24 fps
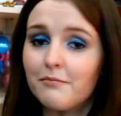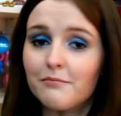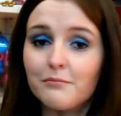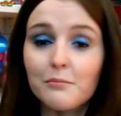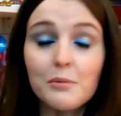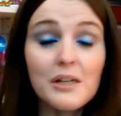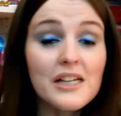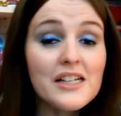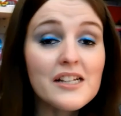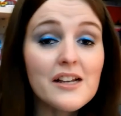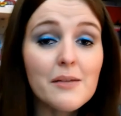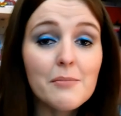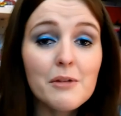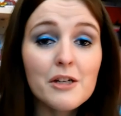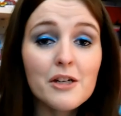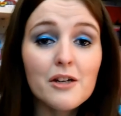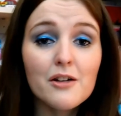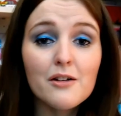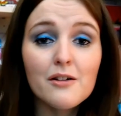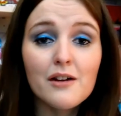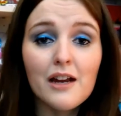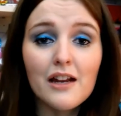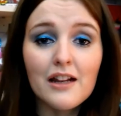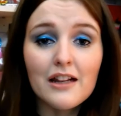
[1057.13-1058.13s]
please let me
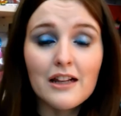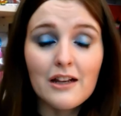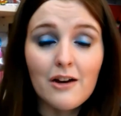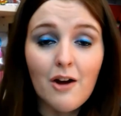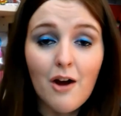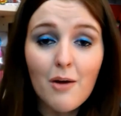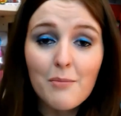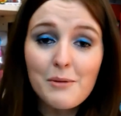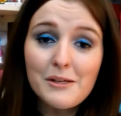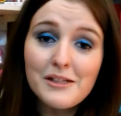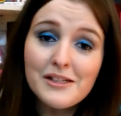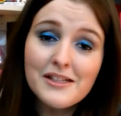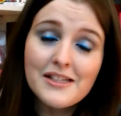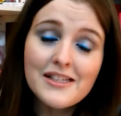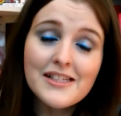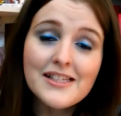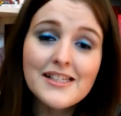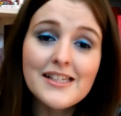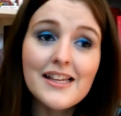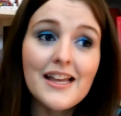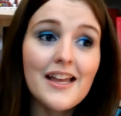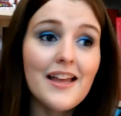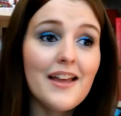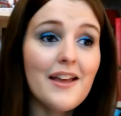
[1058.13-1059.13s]
know in the
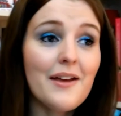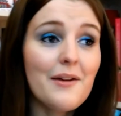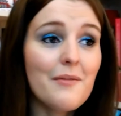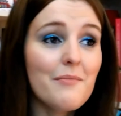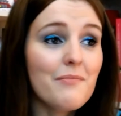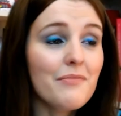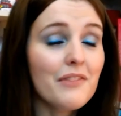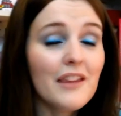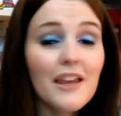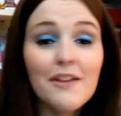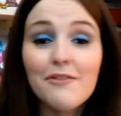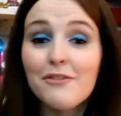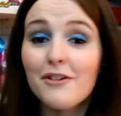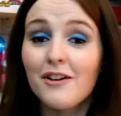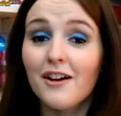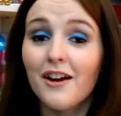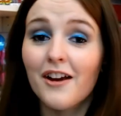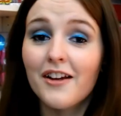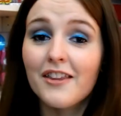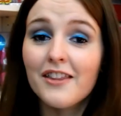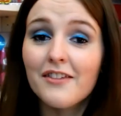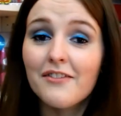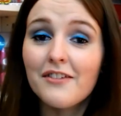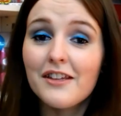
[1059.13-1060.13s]
comments. If you
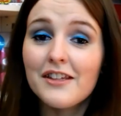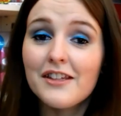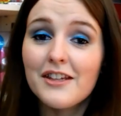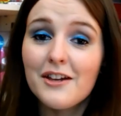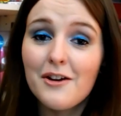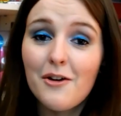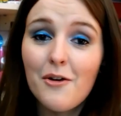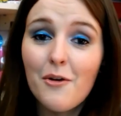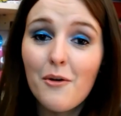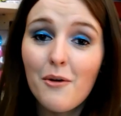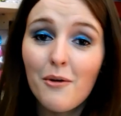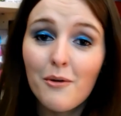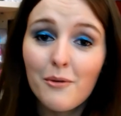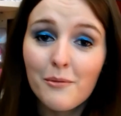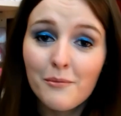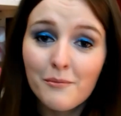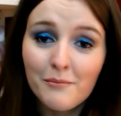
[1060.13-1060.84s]
like the video,